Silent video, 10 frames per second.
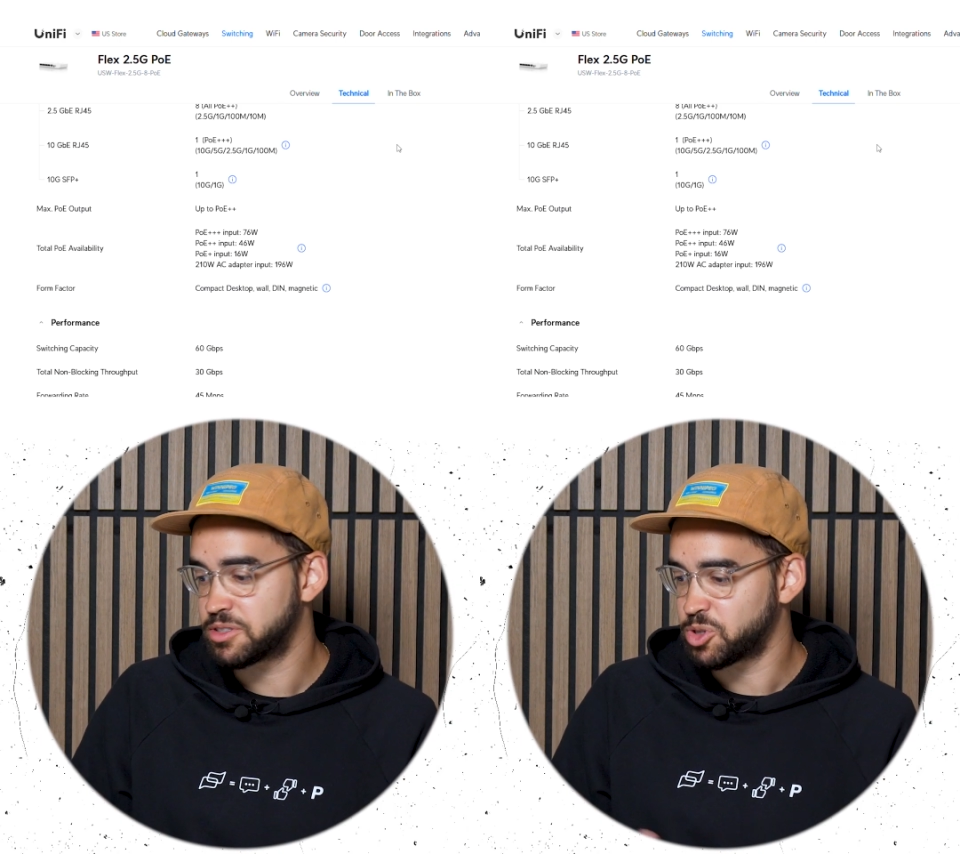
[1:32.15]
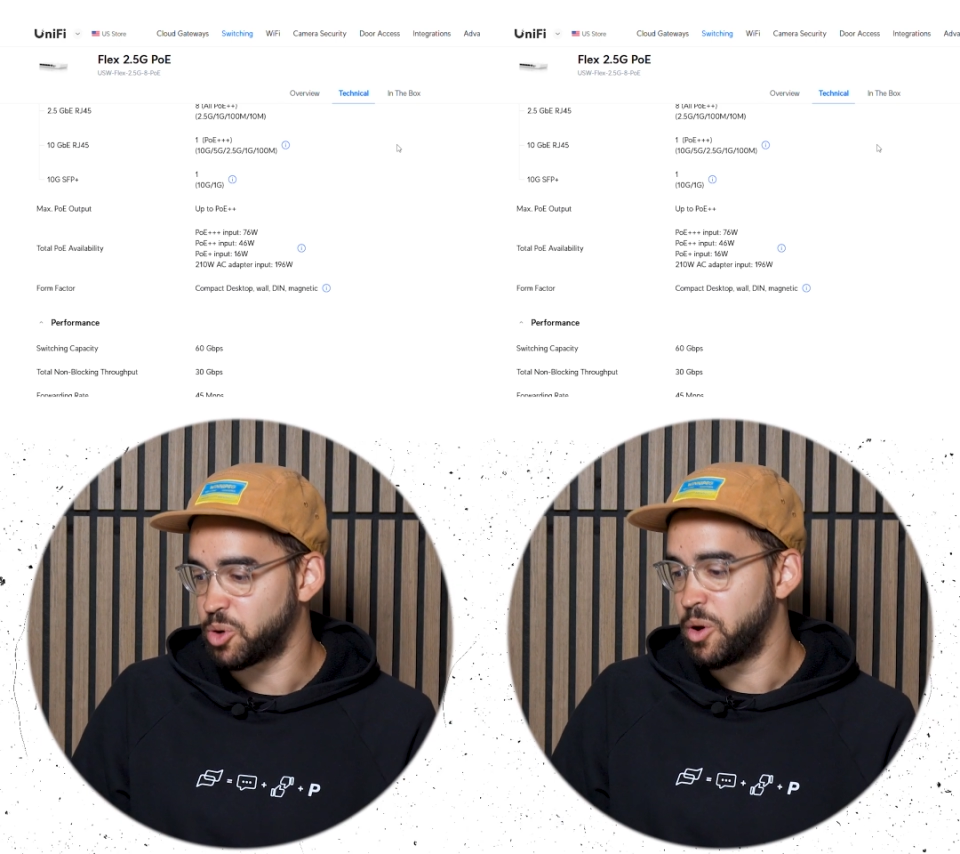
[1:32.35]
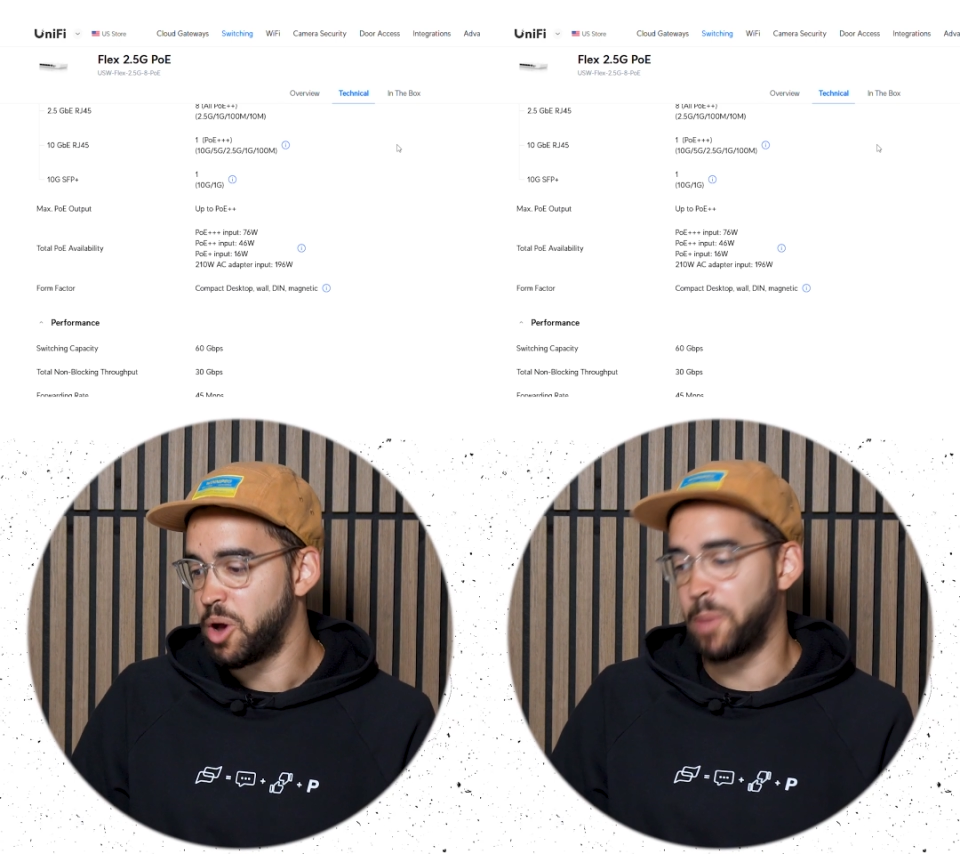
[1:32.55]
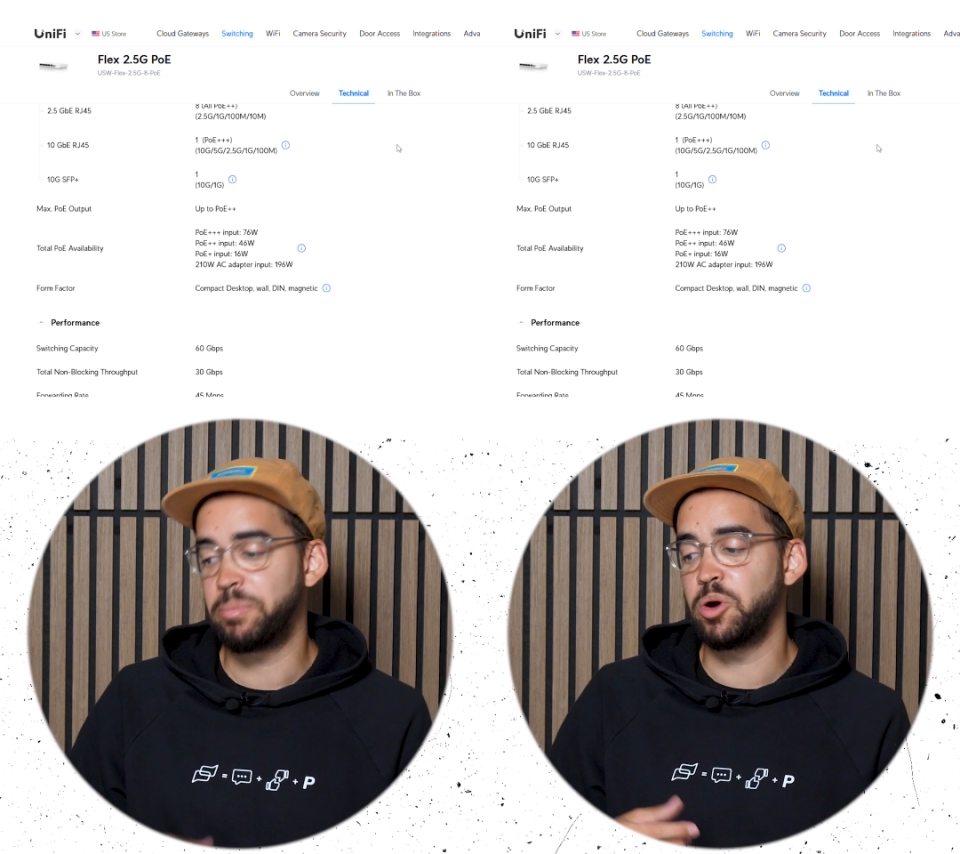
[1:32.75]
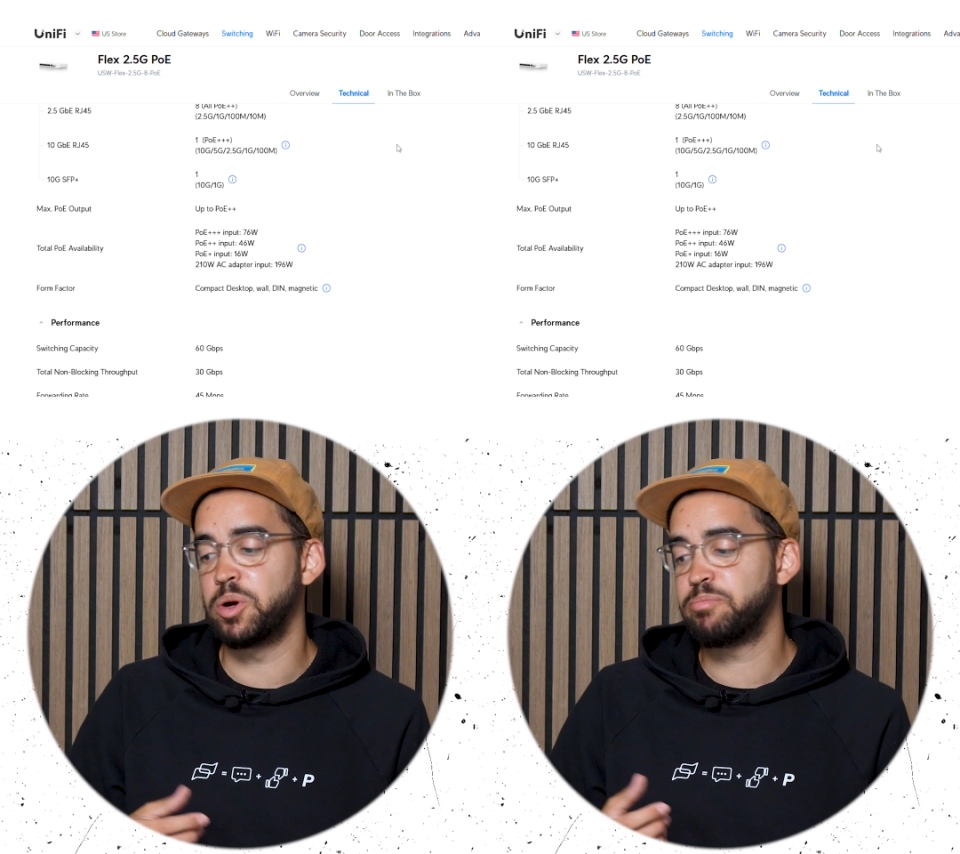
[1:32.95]
So a
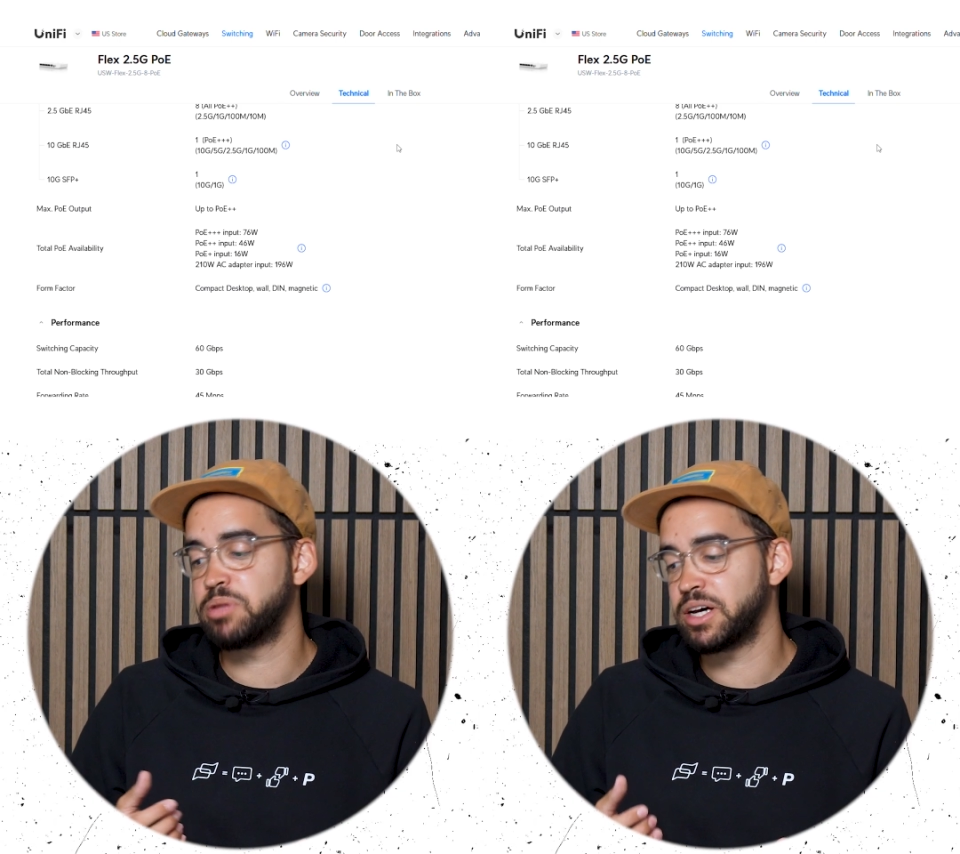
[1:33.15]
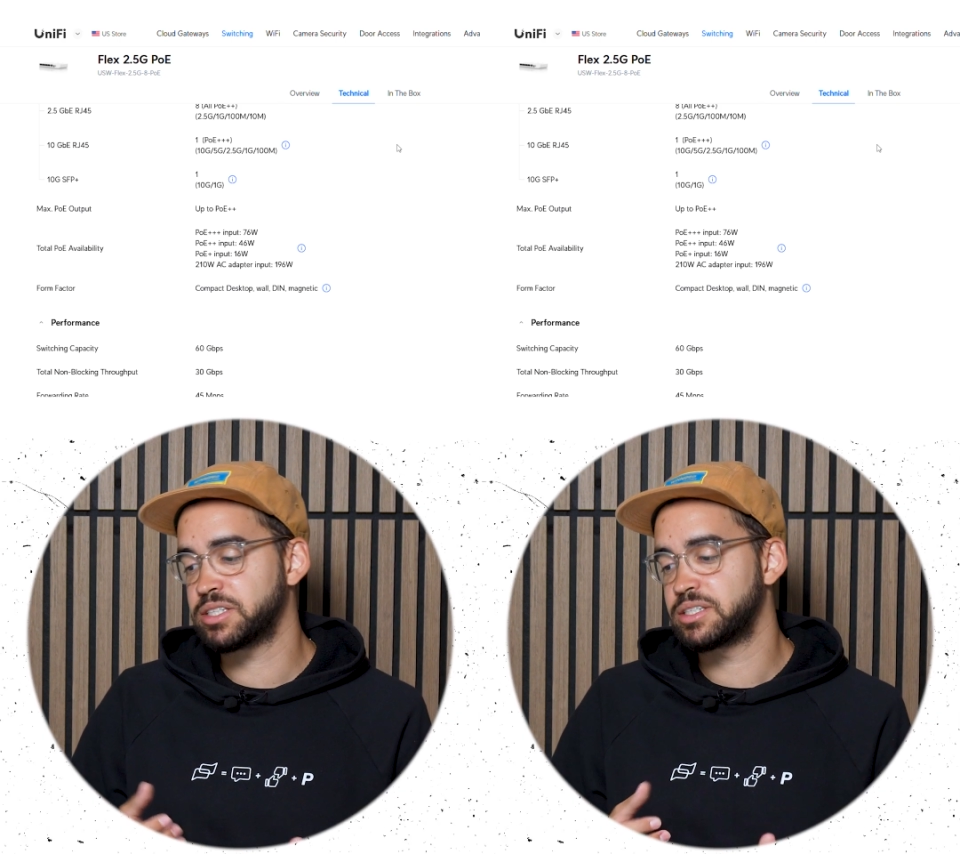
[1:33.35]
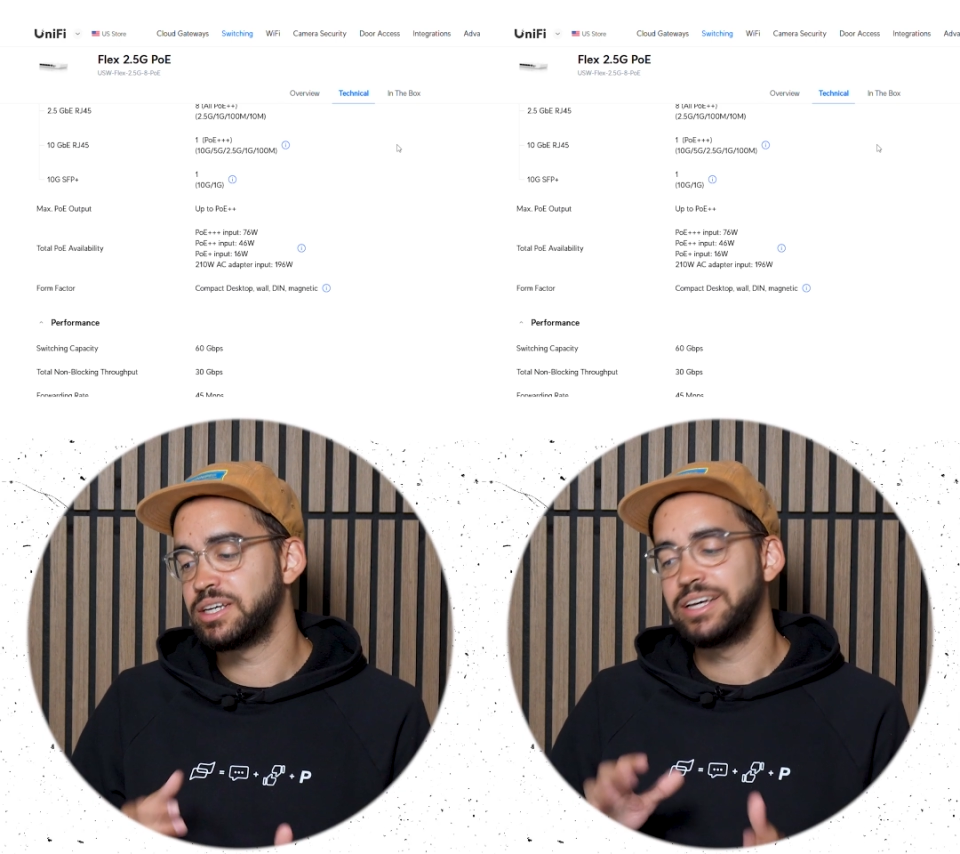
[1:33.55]
PoE Plus